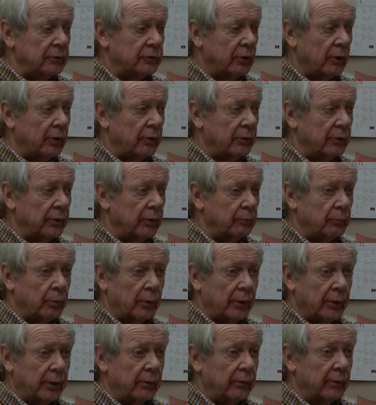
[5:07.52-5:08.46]
started in
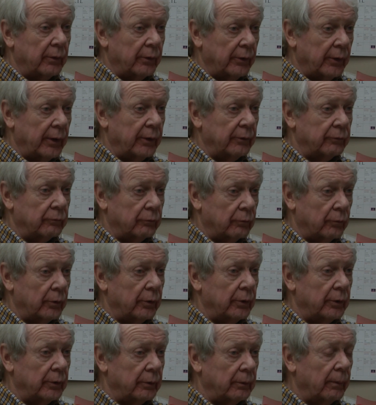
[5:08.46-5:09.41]
playing in the 9th
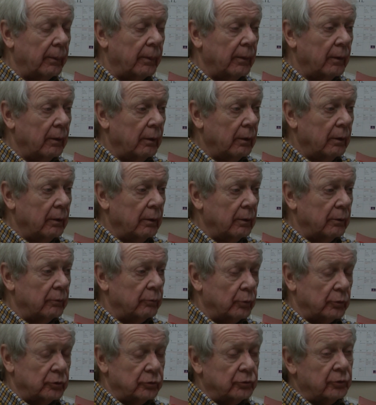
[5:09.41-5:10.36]
grade,
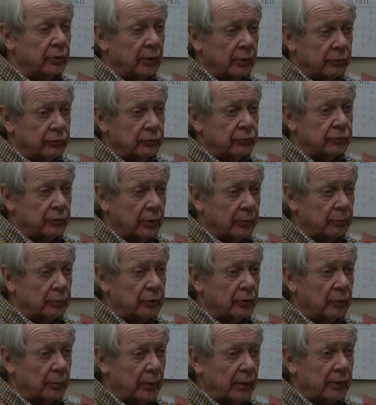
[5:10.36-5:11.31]
which tells you
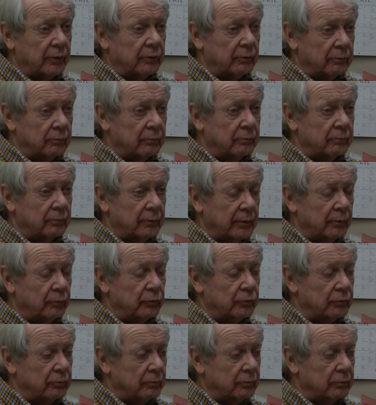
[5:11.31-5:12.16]
something about he was